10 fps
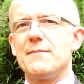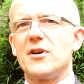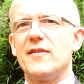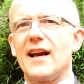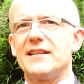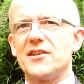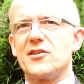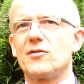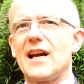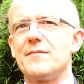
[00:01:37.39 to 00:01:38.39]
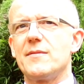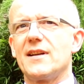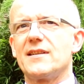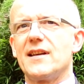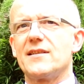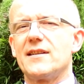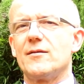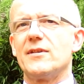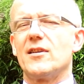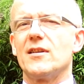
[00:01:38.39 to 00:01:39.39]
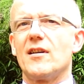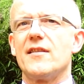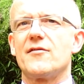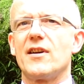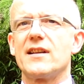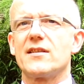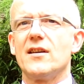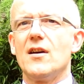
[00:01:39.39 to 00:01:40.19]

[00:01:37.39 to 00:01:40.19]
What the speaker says: improving our digital capabilities to deal with the online threat,